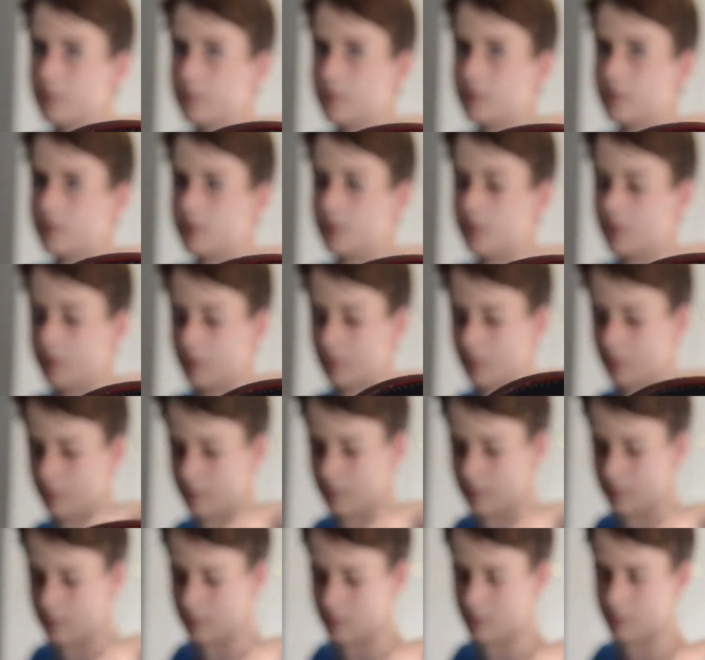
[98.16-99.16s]
uh, material
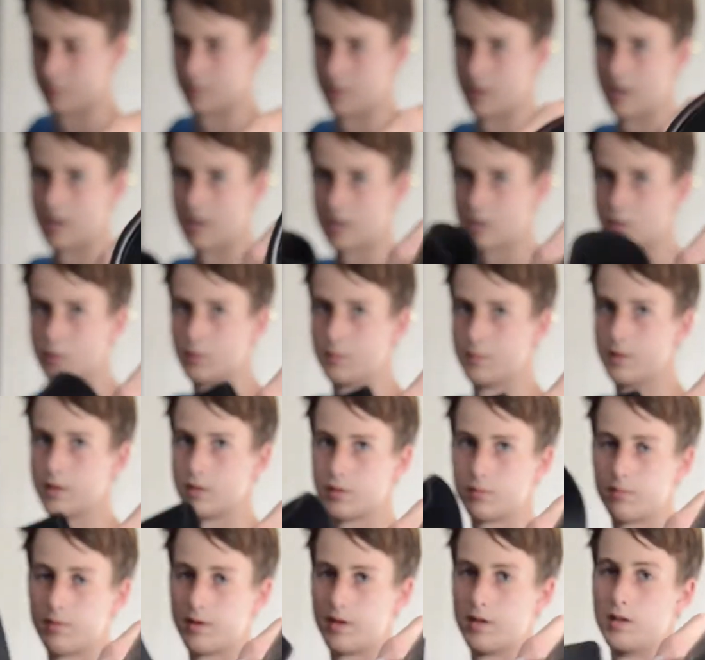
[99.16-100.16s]
that the actual
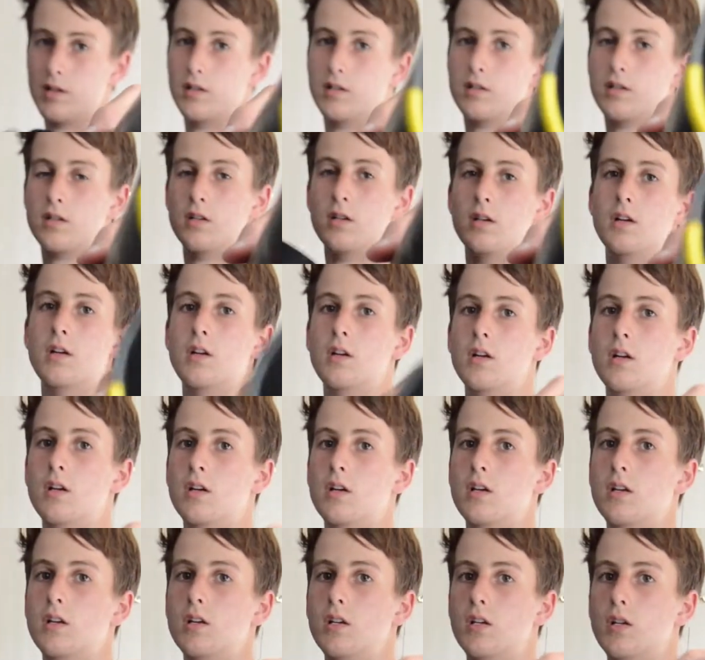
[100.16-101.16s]
mouse pad
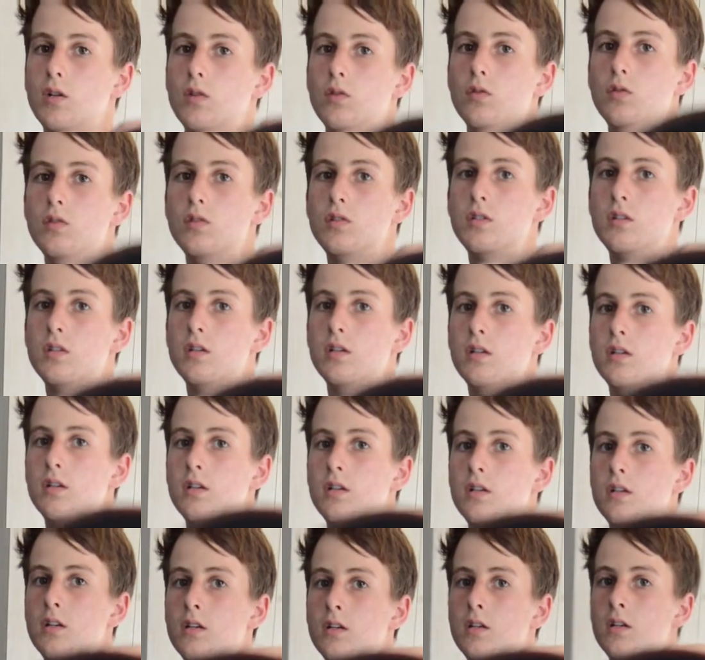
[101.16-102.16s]
is used
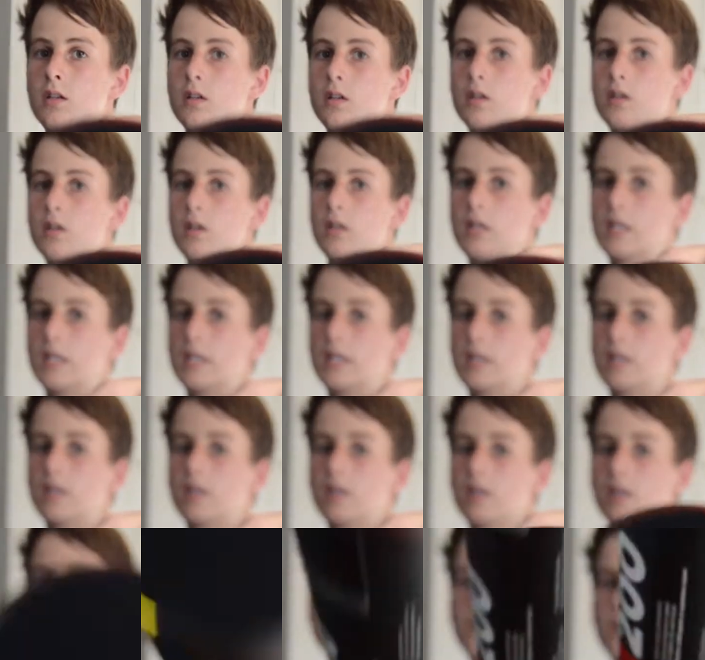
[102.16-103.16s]

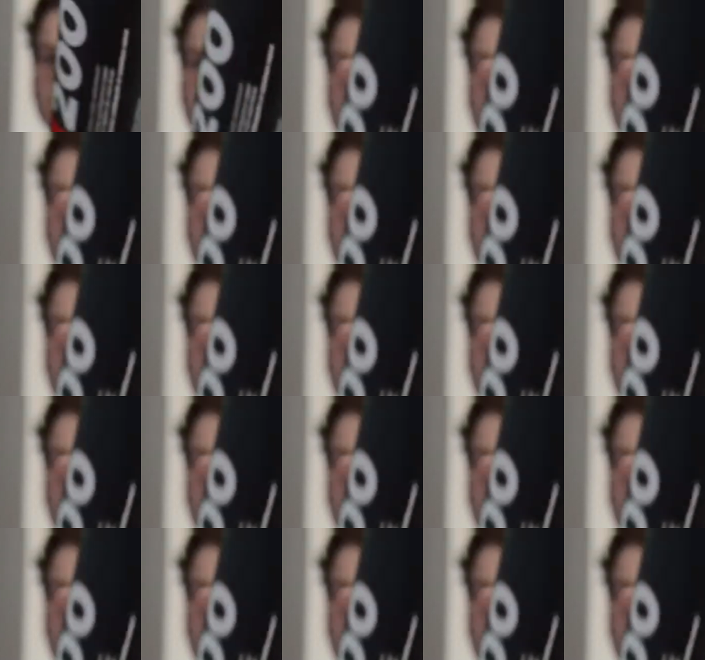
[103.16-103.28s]
in